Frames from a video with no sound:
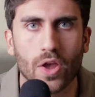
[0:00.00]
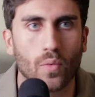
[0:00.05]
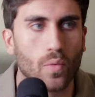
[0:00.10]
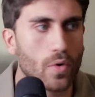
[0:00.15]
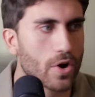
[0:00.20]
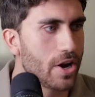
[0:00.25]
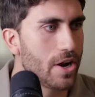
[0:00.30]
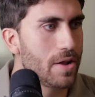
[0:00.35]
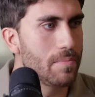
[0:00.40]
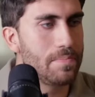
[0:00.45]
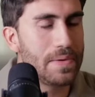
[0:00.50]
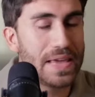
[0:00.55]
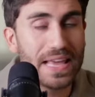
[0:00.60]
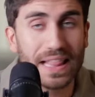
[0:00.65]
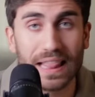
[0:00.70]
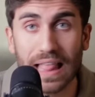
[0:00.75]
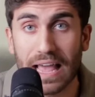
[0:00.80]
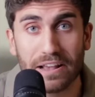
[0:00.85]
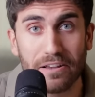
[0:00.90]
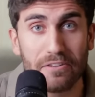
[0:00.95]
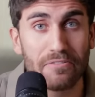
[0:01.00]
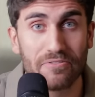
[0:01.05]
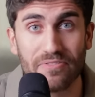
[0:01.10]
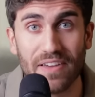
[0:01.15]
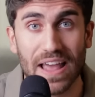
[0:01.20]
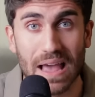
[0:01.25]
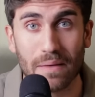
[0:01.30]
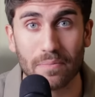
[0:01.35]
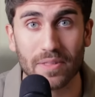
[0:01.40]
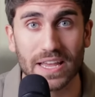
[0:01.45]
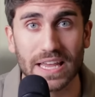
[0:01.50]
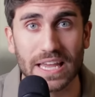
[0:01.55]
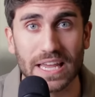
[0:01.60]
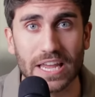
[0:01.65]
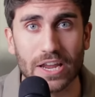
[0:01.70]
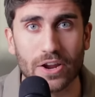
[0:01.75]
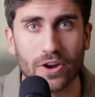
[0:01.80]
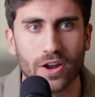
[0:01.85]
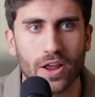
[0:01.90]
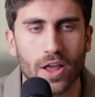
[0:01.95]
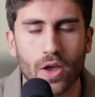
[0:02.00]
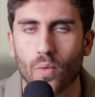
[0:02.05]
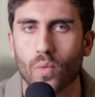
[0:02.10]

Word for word: We're going to be like a family here.